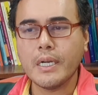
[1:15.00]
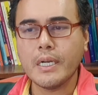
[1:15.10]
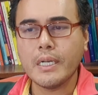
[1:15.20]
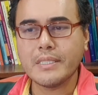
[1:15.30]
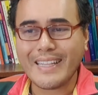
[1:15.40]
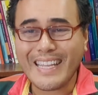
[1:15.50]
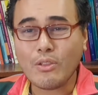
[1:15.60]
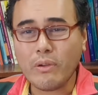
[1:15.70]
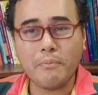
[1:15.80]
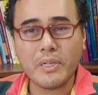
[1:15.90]
starting
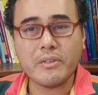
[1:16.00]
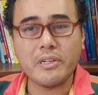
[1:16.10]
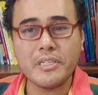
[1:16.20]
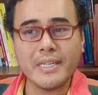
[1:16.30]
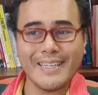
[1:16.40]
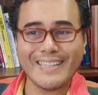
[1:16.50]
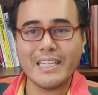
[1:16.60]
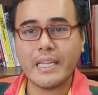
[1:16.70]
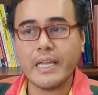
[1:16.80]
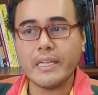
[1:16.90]
to embrace religion, I
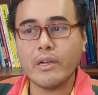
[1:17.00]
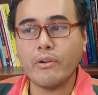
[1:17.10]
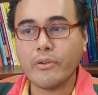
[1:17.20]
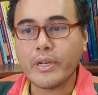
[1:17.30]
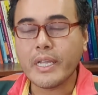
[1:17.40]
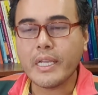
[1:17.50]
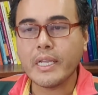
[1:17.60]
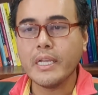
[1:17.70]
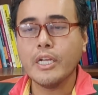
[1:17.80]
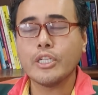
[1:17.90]
think they
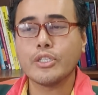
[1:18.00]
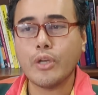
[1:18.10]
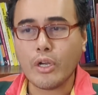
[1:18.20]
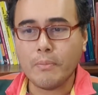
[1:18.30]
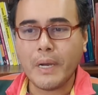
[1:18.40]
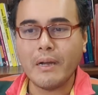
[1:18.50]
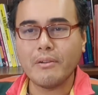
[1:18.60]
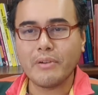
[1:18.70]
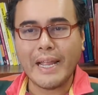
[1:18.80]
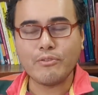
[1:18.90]
already talk about
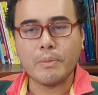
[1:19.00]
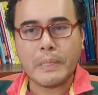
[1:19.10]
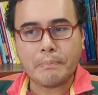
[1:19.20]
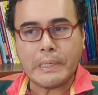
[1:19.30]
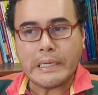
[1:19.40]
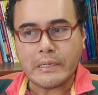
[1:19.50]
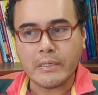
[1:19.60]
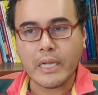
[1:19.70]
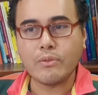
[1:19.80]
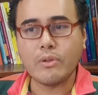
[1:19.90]
right to the people,
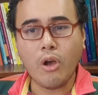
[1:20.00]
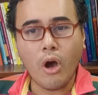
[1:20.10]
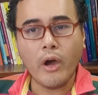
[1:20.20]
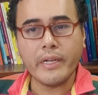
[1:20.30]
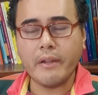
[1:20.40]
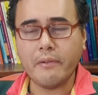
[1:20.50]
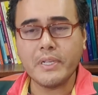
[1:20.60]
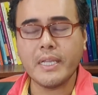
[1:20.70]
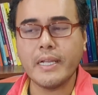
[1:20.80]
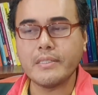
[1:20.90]
right to God and
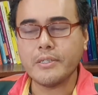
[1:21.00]
everything,